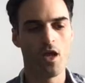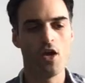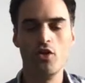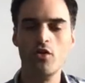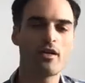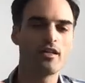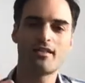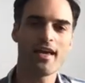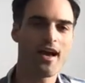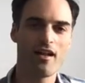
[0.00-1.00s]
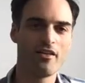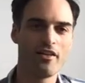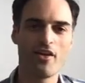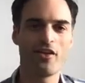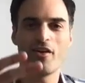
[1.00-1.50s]
You can sell, you
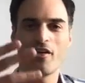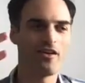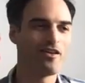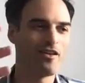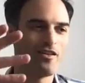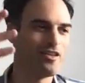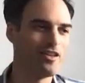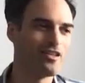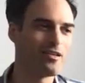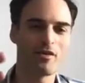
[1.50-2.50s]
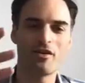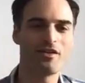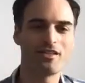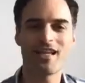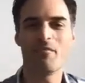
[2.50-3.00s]
know, typically you
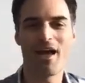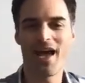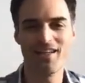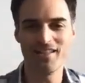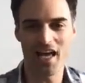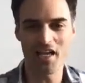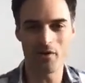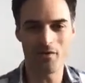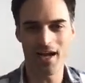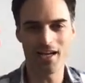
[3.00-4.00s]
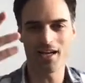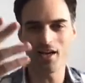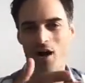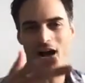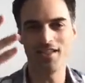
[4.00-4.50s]
can sell a pen to anyone, right? Like,
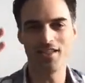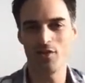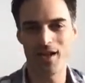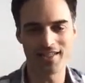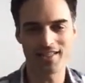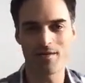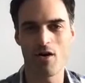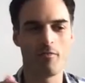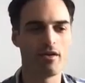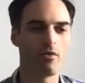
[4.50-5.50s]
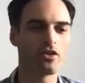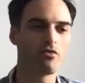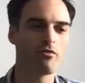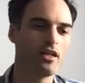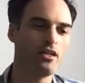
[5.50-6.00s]
or ice to an Eskimo. But what you're
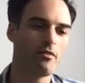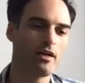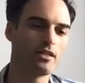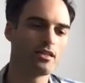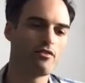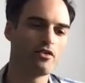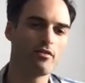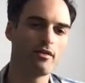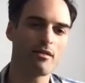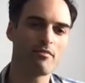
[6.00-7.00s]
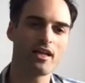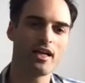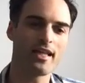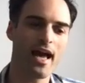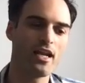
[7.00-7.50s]
really doing is, if you're doing something
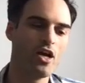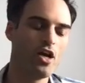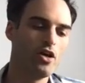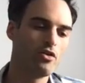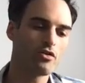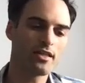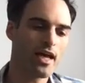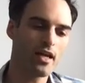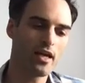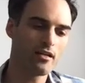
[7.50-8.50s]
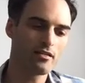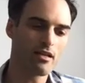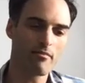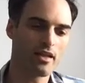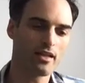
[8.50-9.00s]
like that, you're selling
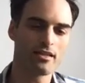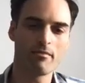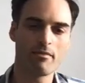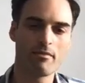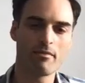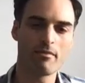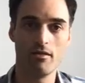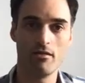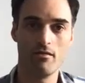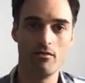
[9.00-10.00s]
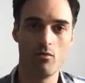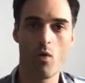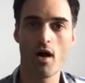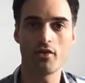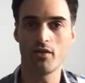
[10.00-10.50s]
something that somebody doesn't
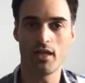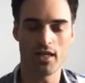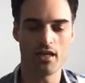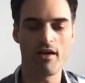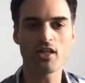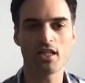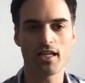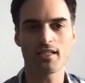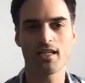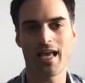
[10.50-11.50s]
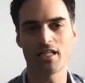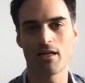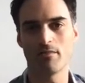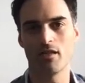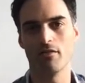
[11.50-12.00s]
want or need. And eventually that's going to catch
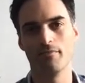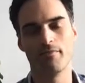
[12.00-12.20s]
up to you.